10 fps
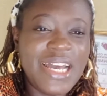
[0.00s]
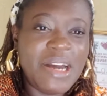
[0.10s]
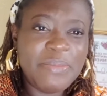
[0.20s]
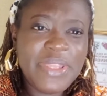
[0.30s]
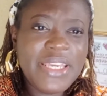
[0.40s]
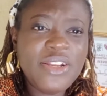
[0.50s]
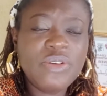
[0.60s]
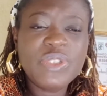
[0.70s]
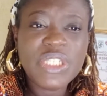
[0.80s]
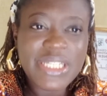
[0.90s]
I'm thinking
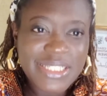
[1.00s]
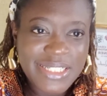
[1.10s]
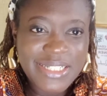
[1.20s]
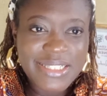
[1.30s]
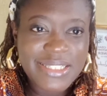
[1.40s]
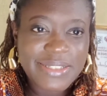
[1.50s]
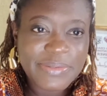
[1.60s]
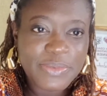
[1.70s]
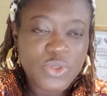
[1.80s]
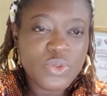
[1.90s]
of changing it
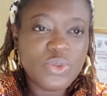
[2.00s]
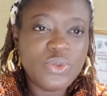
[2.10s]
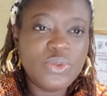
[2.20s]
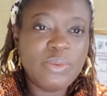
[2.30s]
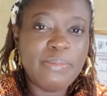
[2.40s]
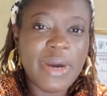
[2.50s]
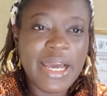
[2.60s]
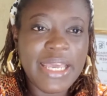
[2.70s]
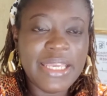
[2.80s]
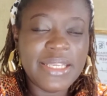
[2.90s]
to
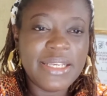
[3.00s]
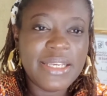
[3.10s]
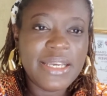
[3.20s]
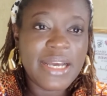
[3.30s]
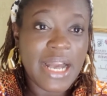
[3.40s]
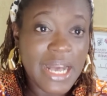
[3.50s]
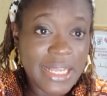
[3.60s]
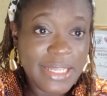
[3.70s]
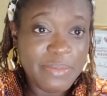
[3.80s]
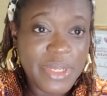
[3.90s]
my
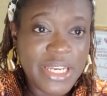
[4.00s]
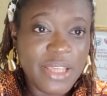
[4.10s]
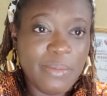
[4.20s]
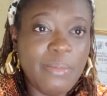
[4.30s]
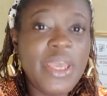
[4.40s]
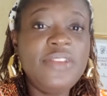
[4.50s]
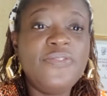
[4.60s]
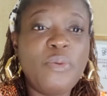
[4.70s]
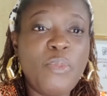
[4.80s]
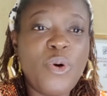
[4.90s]
academy name, Made
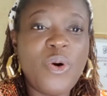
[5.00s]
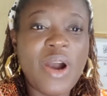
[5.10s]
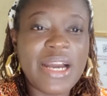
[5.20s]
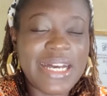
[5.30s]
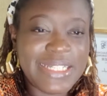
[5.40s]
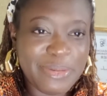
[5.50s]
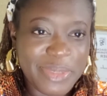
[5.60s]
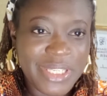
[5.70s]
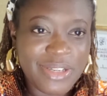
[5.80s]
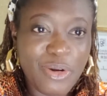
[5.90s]
for More
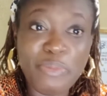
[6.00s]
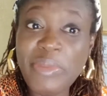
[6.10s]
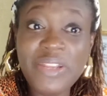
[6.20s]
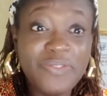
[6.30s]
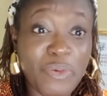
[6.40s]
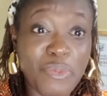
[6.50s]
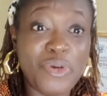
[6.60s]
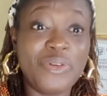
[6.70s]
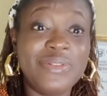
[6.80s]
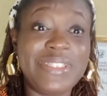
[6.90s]
Academy or Made for
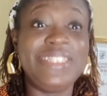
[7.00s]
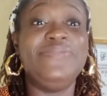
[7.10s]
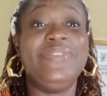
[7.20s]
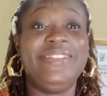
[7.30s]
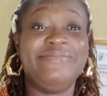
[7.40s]
More TV.